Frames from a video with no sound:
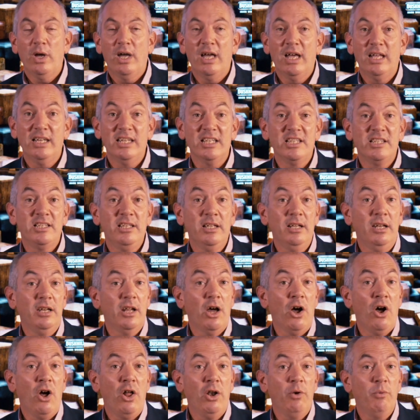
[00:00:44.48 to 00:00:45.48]
distilled
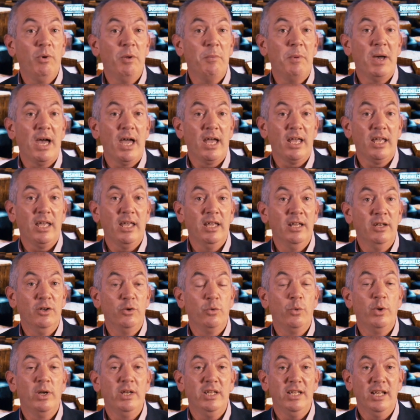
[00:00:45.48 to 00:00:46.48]
all the way back in
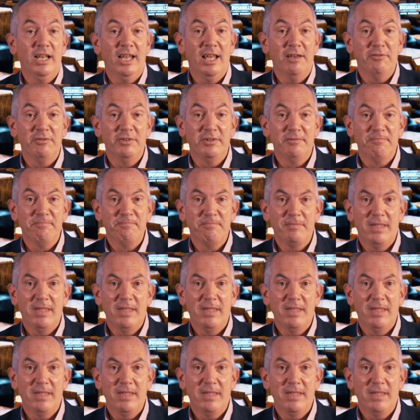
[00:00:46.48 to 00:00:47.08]
2011.